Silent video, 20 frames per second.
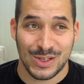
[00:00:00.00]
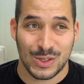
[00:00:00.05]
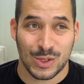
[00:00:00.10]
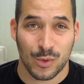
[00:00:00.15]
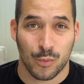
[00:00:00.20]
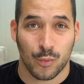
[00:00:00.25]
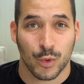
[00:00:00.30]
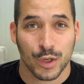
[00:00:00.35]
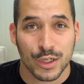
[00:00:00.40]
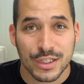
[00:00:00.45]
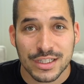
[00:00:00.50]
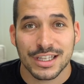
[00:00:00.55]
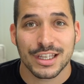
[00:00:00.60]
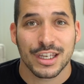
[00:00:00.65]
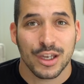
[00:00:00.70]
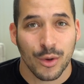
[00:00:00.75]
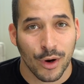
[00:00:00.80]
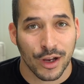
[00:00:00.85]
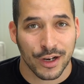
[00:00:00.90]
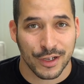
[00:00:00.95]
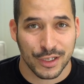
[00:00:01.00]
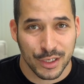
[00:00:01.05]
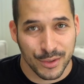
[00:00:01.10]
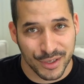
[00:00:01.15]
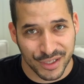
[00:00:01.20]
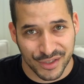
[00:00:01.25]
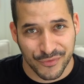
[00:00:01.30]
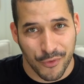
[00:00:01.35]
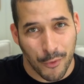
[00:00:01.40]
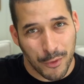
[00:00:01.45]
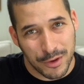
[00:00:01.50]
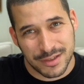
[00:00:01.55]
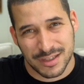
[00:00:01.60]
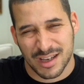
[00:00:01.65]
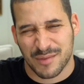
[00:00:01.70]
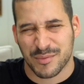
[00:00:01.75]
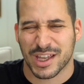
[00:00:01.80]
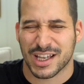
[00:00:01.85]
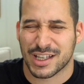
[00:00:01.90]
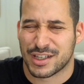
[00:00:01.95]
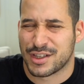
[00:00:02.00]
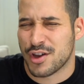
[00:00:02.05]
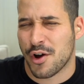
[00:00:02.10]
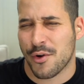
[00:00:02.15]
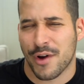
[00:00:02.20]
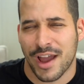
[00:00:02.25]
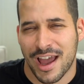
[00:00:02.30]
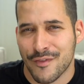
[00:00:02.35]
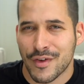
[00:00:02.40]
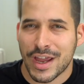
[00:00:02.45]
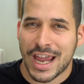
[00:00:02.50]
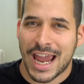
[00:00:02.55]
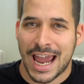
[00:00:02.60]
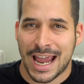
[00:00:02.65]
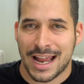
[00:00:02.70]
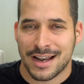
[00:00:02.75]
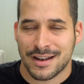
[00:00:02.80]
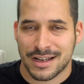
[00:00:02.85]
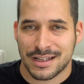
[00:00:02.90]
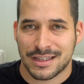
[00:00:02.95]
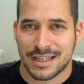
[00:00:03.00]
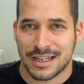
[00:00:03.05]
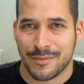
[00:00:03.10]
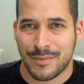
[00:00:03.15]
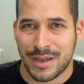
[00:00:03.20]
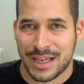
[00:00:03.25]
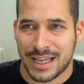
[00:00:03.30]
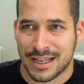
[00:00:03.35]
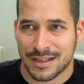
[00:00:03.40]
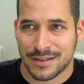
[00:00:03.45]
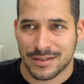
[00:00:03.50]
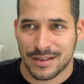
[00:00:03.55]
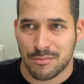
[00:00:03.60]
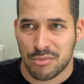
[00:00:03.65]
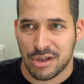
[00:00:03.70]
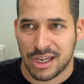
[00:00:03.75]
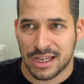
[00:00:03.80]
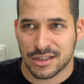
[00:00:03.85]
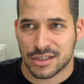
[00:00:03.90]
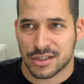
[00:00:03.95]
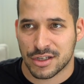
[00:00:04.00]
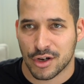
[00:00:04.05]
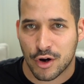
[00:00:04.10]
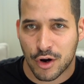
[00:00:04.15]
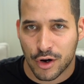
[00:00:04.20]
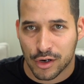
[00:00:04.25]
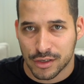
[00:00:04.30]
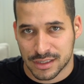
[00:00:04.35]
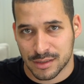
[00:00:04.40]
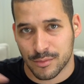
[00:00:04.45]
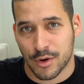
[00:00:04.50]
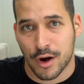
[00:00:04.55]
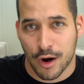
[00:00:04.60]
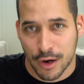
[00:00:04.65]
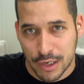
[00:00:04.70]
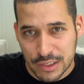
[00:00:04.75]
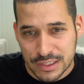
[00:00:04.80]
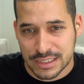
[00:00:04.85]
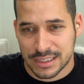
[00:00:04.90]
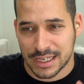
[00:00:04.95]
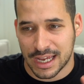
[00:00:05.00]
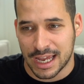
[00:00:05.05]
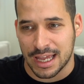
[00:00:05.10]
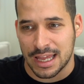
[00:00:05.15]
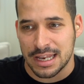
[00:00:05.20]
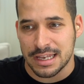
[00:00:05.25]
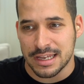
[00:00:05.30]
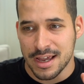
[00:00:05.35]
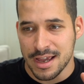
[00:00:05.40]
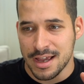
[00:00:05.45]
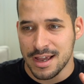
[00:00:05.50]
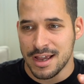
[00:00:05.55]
The worst thing you want to do is force something so heavy-handed that it begins to hurt some hearts and